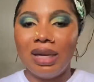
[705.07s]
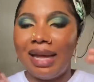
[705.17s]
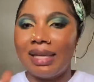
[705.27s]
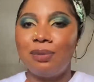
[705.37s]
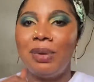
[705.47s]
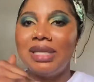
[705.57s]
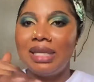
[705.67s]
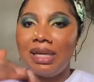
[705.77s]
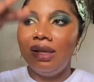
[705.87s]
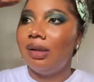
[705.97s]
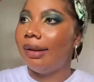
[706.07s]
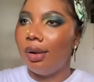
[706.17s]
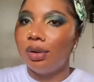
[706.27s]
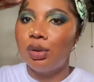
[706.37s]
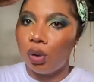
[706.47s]
like it's basically
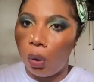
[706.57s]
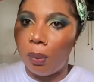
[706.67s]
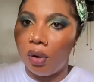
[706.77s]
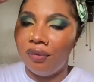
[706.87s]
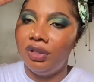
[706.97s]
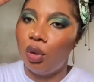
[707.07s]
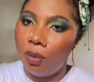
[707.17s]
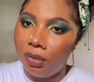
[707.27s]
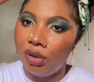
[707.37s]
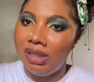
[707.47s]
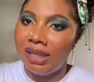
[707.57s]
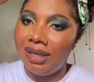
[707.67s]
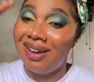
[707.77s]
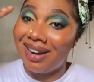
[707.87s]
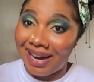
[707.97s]
on top of the
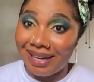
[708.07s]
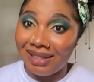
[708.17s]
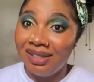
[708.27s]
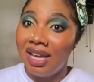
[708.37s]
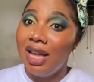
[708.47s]
comedogenic kind.